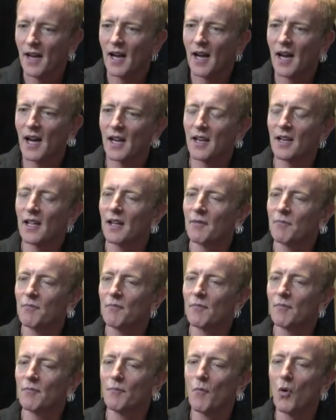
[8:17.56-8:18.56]

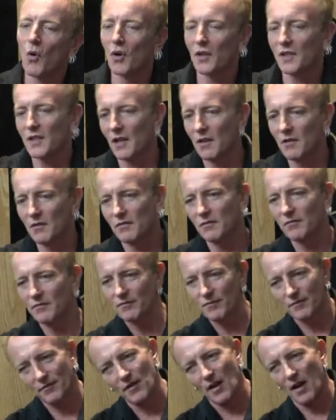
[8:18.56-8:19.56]
and more so
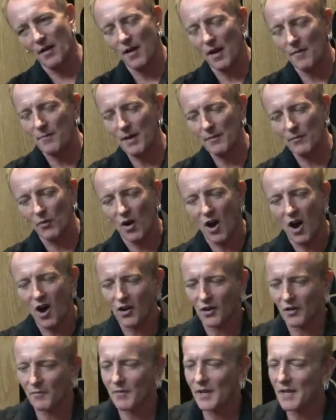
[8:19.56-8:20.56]
a bit more
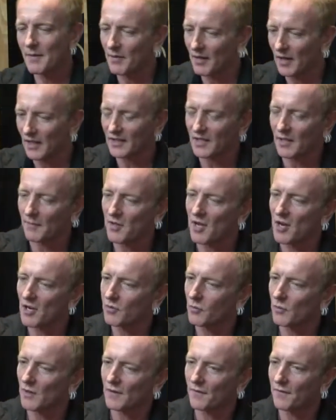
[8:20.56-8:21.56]
R&B, but like some of the
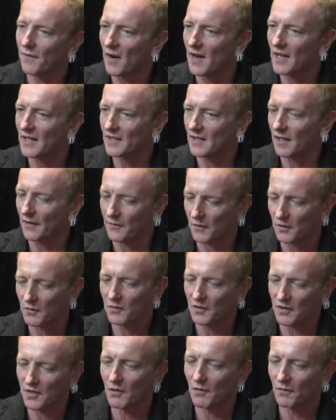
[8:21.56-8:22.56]
Earth, Wind and Fire stuff, which
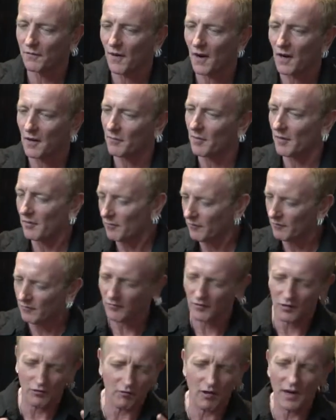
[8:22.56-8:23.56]
was still funk,
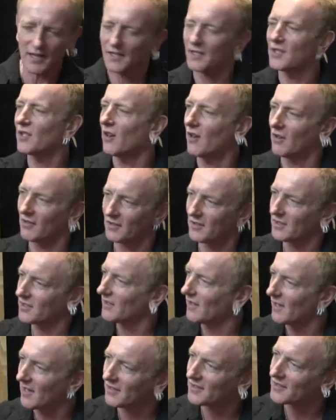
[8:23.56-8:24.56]
but great songs.
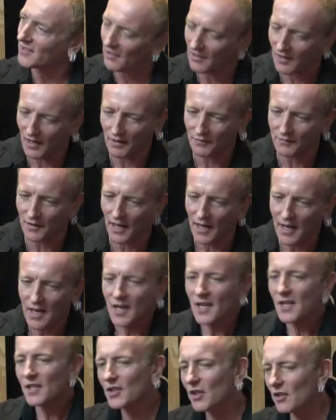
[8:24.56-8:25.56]
So I love
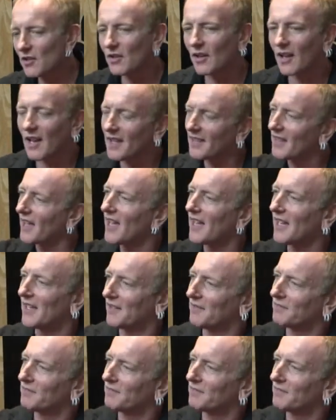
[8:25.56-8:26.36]
that. So you let that in.